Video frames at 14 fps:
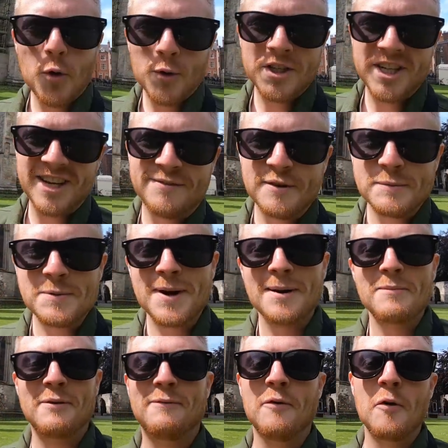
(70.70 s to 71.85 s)
York City Football
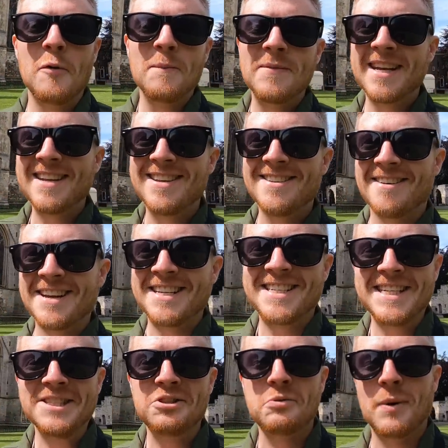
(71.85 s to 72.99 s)
Club were formed in
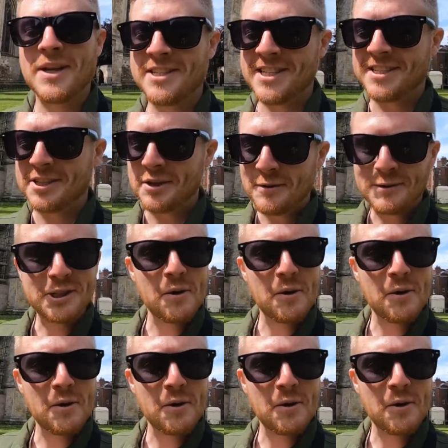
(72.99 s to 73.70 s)
nineteen twenty-two,